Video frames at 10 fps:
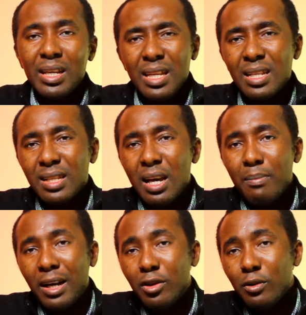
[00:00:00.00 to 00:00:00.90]
Yes,
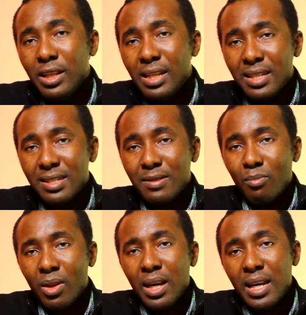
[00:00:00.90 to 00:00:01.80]
by doing this,
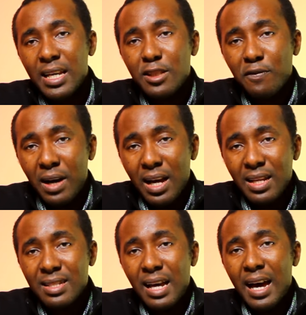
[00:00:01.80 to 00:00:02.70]
his
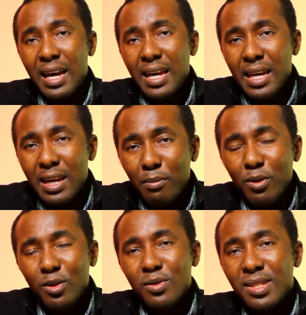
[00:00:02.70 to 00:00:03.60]
fans are
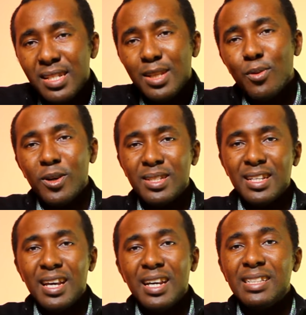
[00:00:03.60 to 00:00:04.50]
able to see what
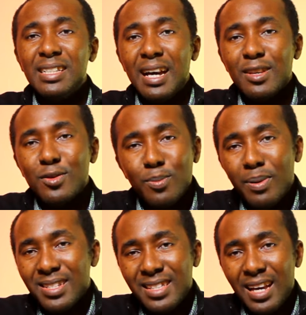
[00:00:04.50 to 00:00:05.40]
their
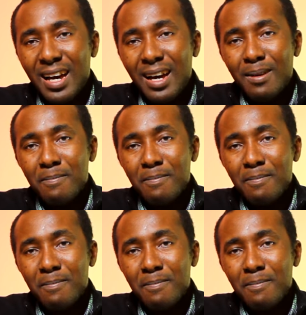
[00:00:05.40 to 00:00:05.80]
superstar